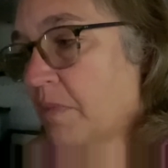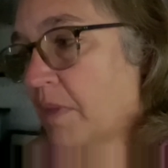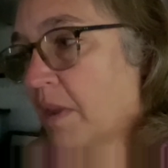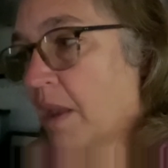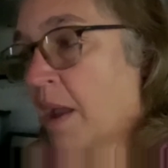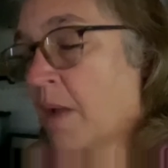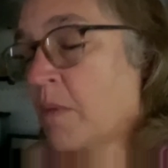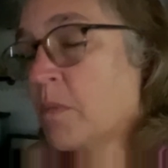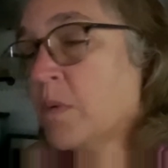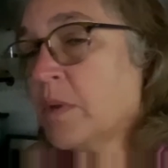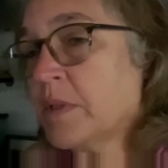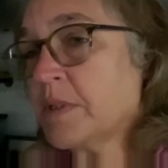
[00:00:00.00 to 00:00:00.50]

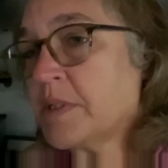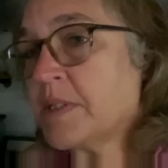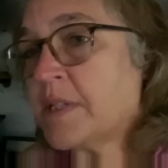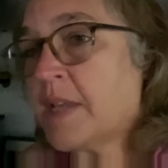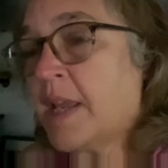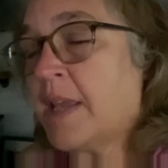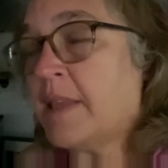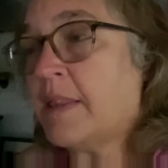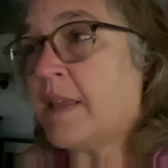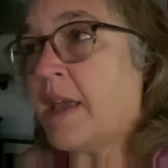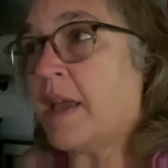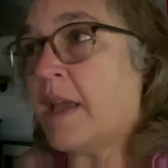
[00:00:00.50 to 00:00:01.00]
I will
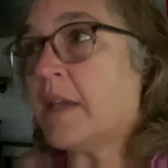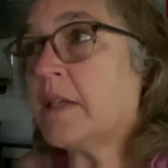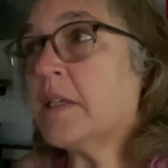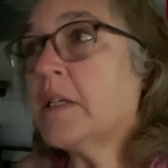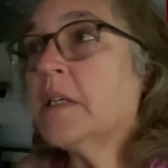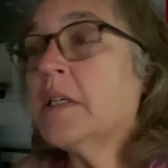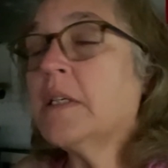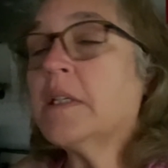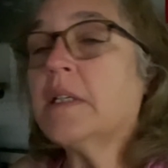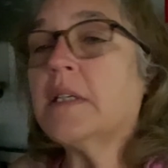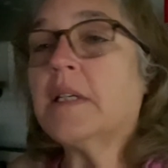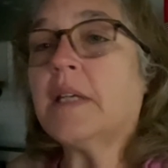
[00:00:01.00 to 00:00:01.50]
say that
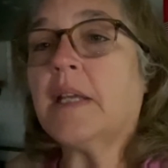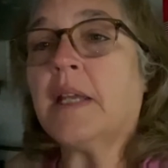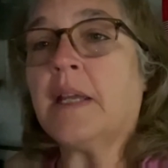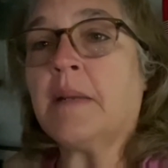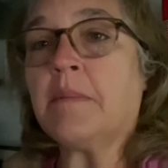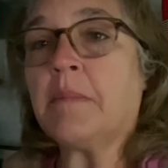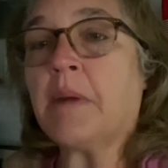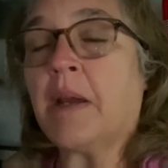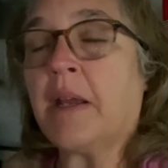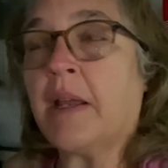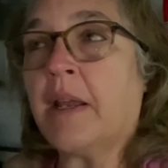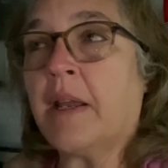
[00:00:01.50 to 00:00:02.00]
in
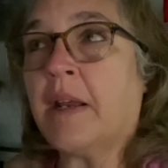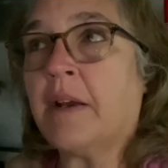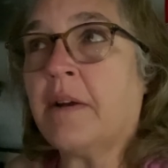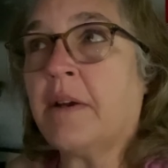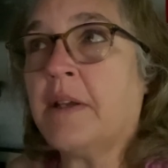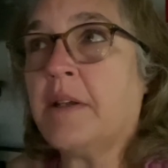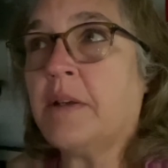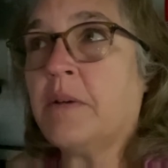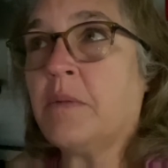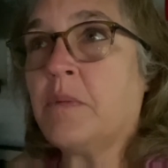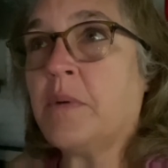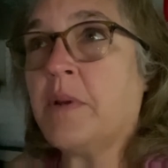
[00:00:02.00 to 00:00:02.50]
my
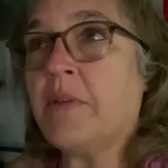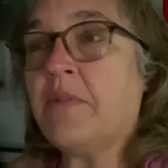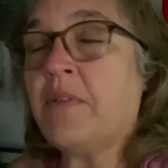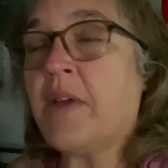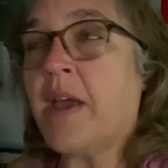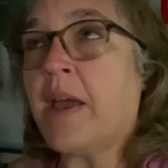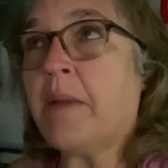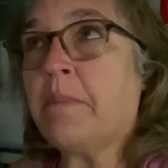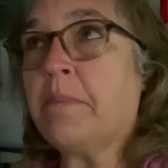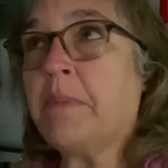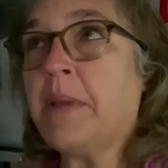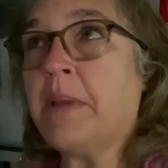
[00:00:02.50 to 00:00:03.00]
area, we've
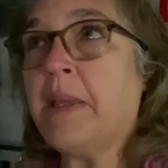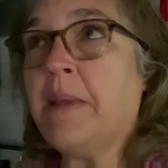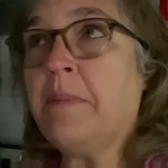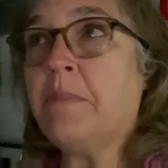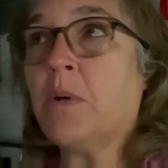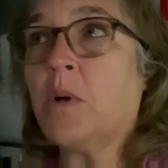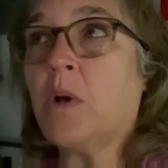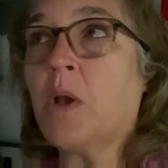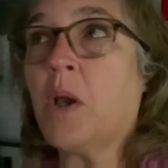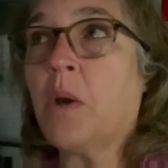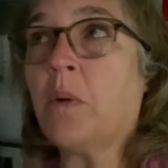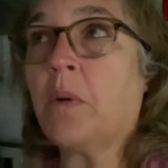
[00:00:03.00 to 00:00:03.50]
had
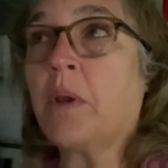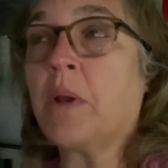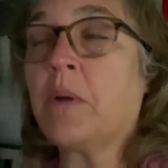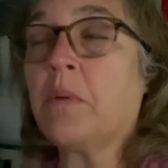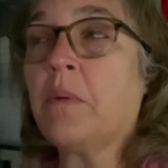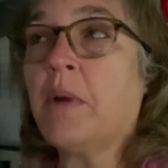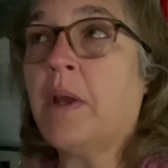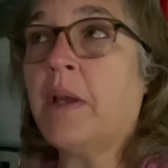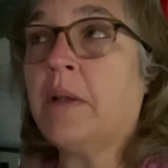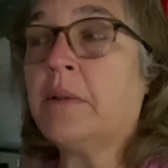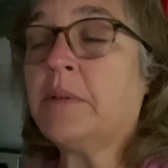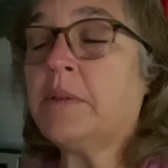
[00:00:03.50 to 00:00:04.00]
people going
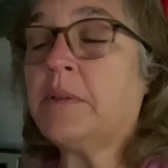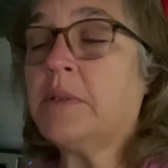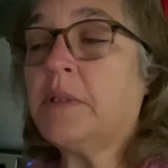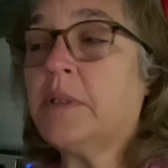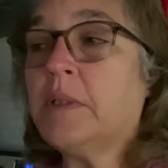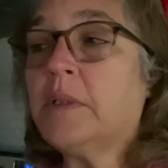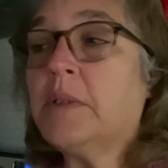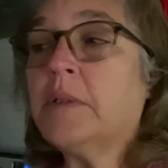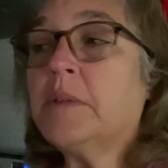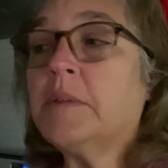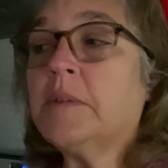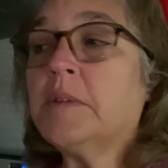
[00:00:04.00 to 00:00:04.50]
around
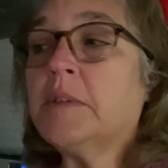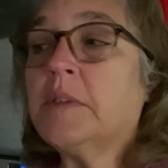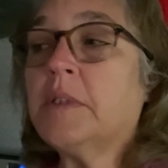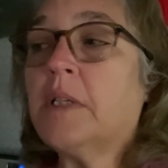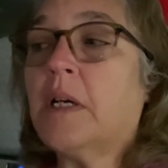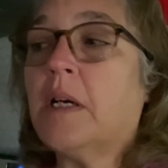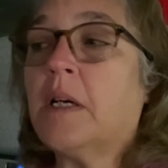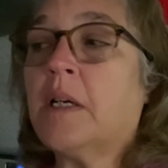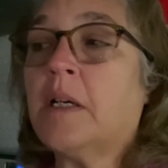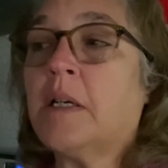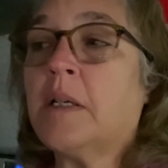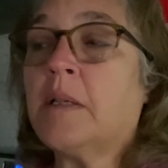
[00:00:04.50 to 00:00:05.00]

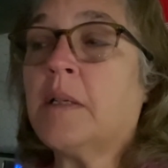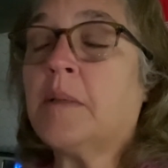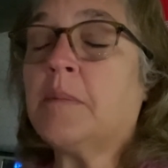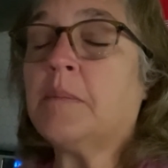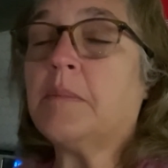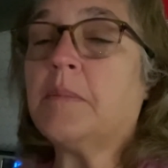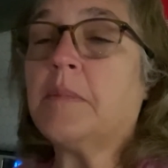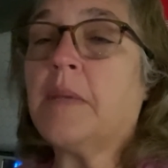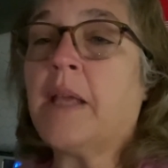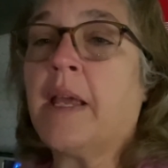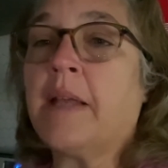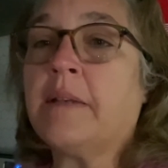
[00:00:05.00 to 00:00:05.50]

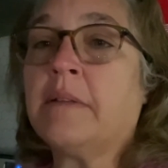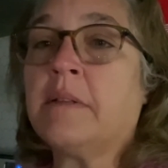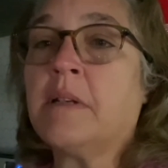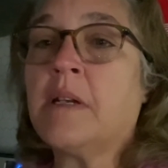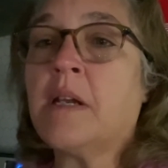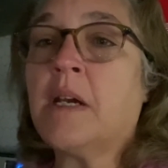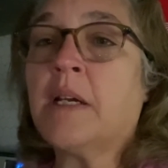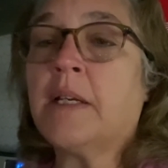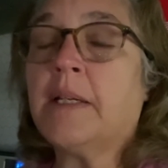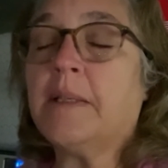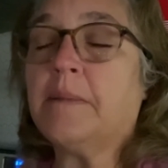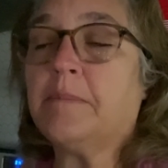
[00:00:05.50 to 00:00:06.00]
um, at
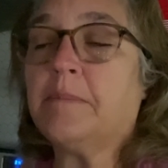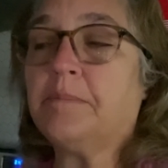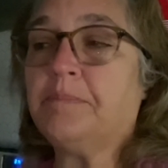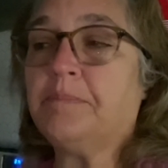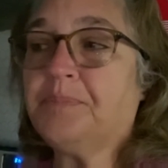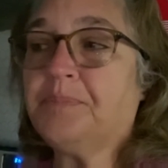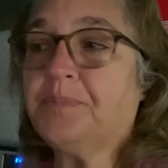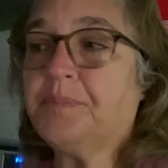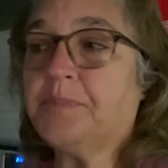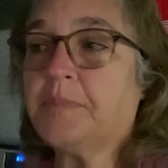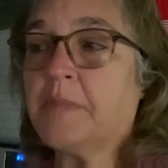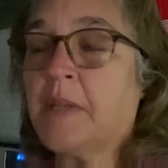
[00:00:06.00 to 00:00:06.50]
night
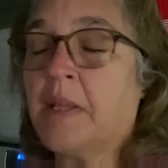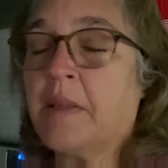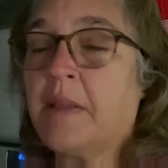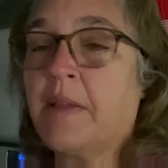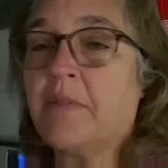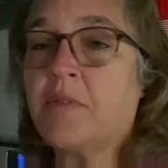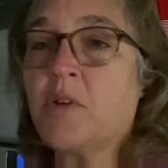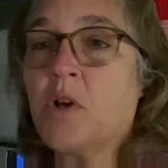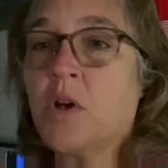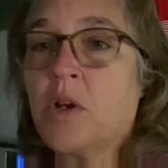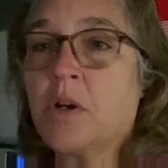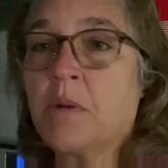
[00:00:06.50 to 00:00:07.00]
and
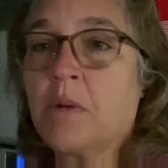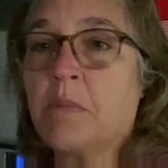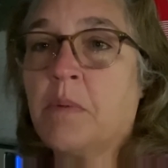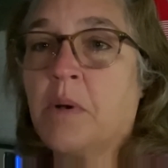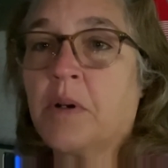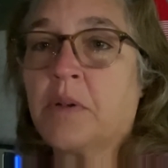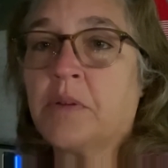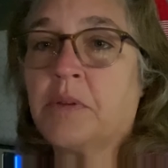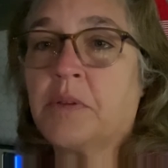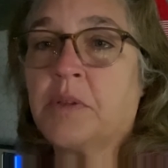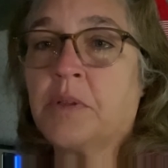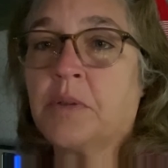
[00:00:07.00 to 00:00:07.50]
they've caught them
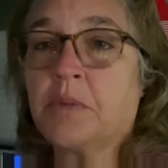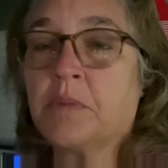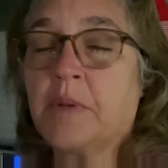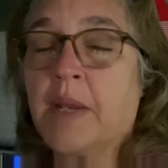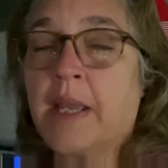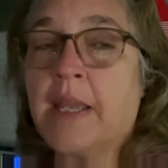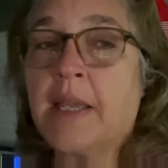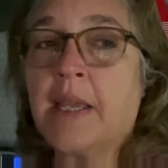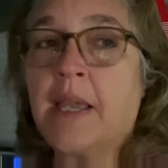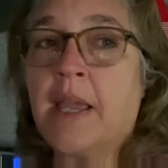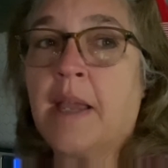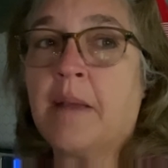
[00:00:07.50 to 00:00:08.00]
on the
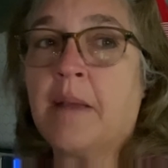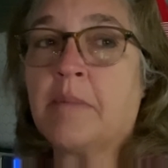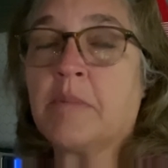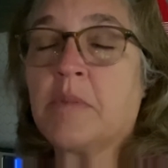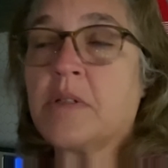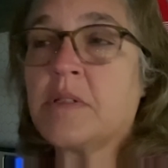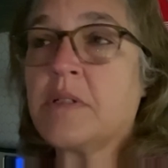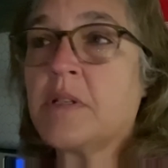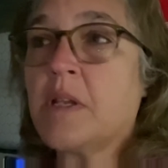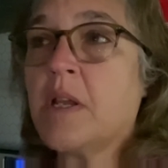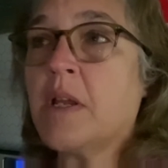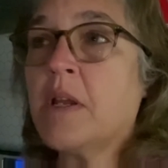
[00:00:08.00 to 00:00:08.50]
ring
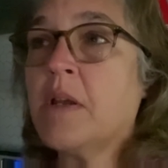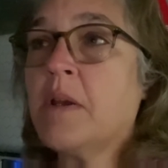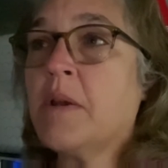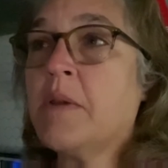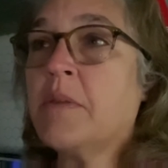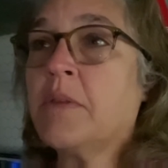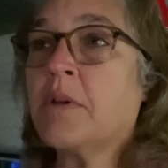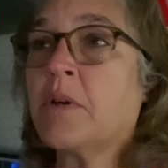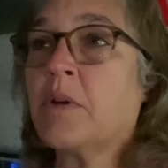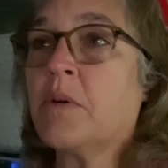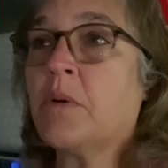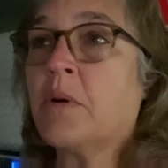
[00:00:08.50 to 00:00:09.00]
cameras
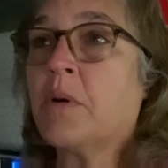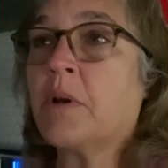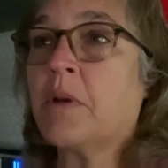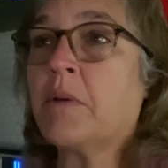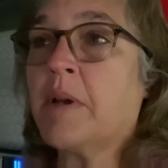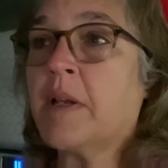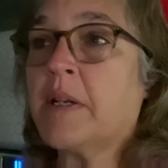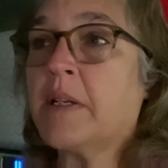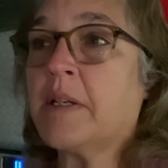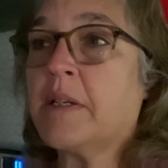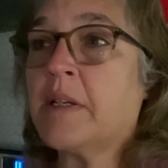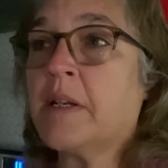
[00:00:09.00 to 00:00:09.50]
they're going
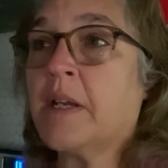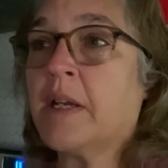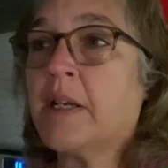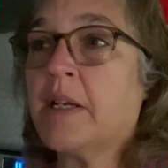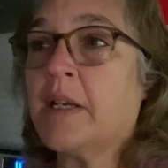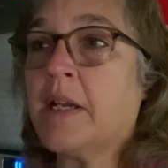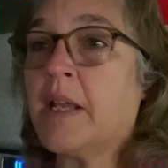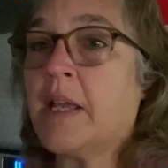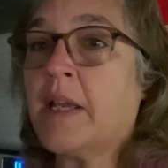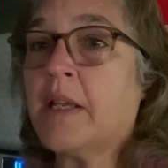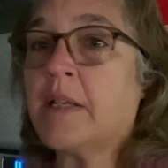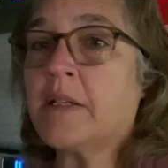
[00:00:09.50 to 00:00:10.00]
around at
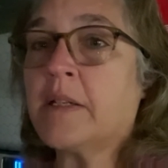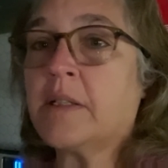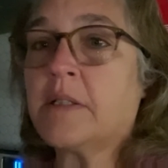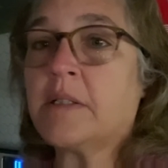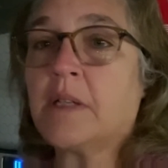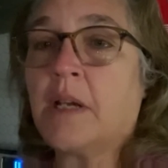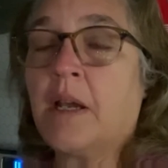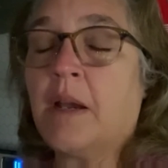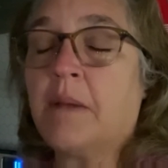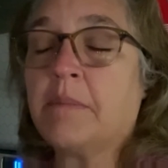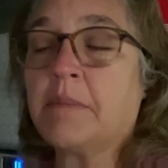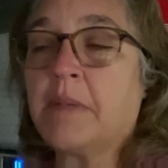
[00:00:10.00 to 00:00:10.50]
night and
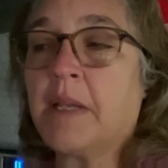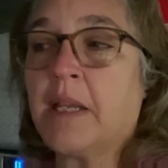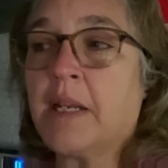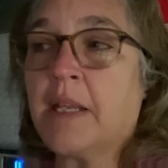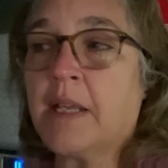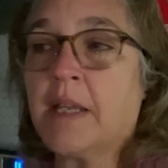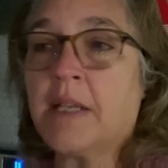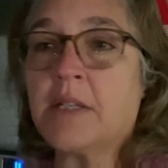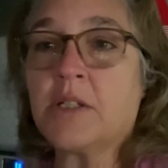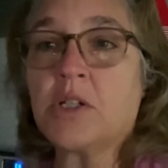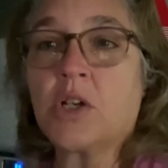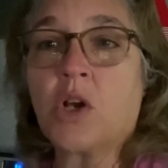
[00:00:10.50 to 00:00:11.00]
um,
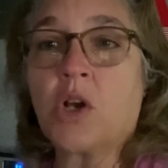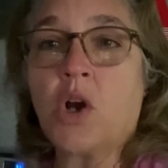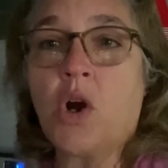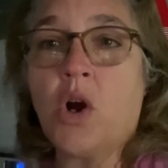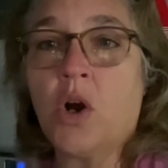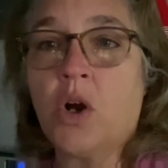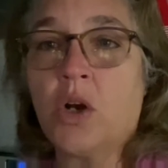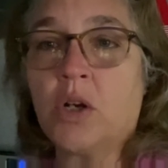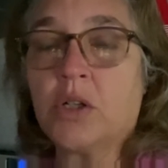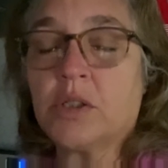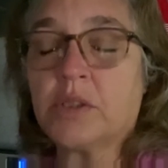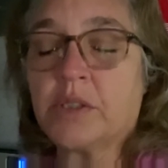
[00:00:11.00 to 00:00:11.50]
getting into
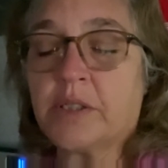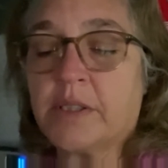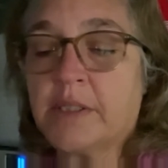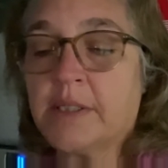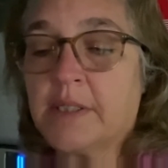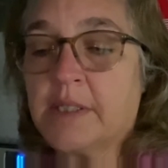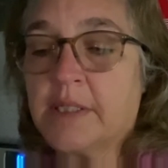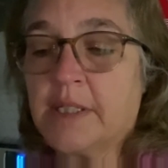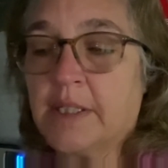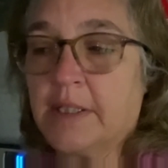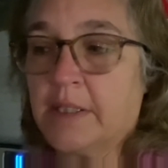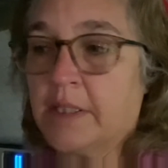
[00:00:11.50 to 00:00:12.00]
cars and
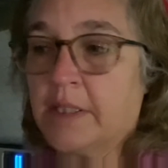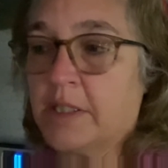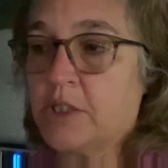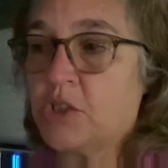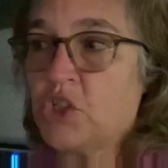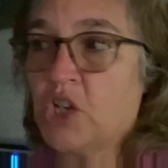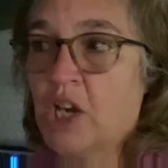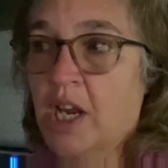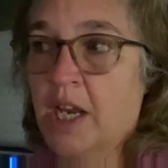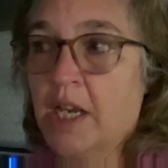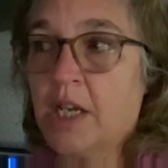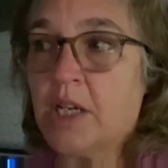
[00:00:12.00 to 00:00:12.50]
stealing
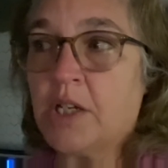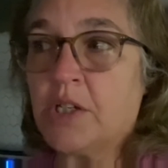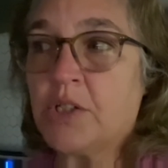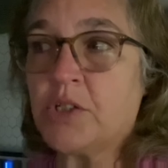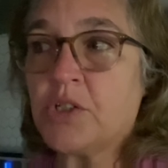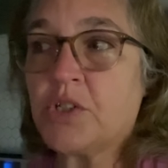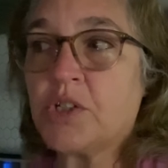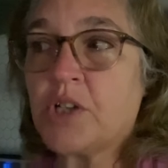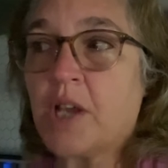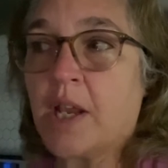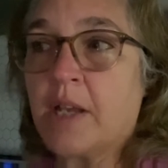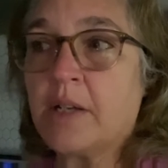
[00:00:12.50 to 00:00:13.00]

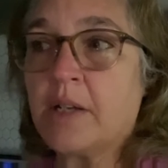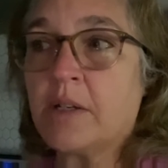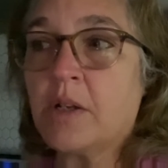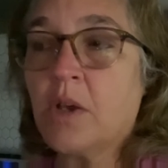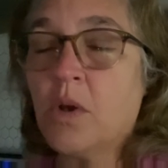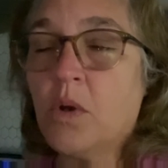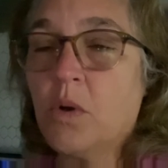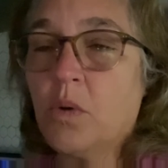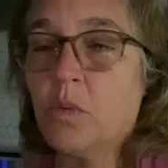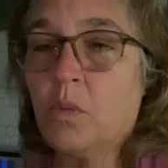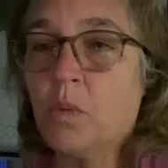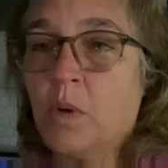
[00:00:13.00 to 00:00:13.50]
change and
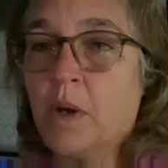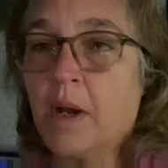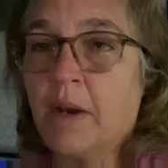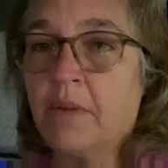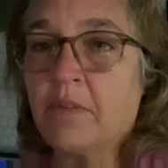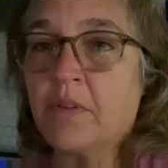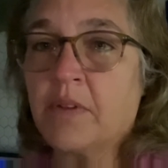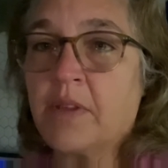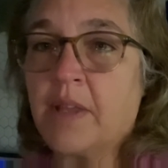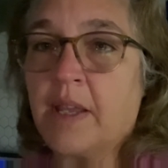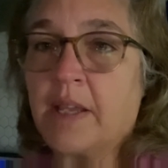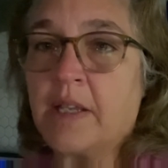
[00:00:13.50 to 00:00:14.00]

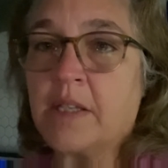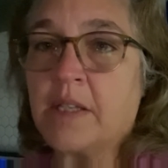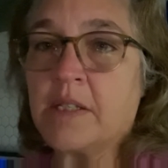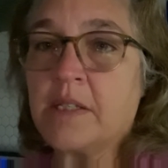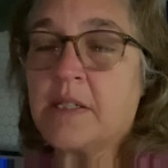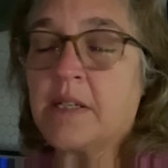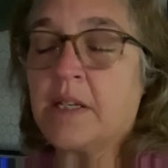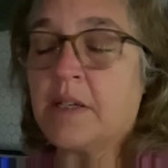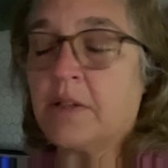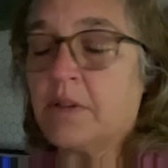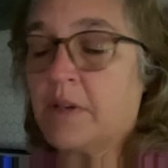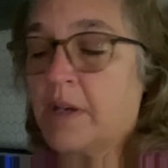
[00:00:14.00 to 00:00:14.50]
whatever they can
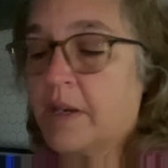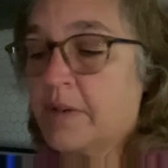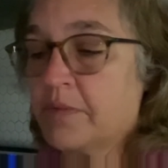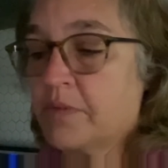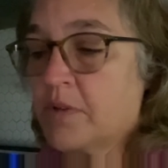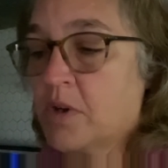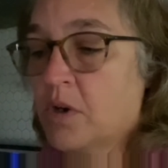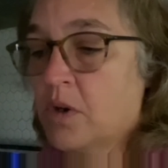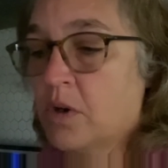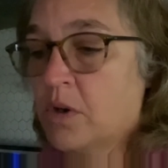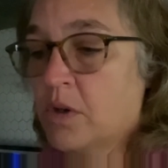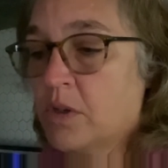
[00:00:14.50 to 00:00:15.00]
steal out of
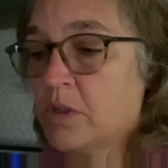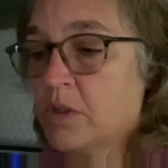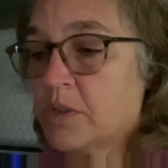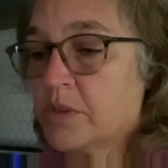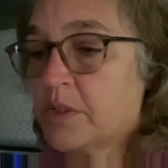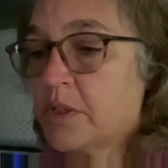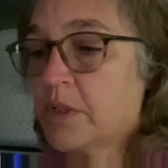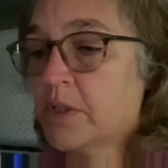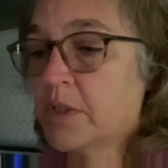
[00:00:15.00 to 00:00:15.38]
cars.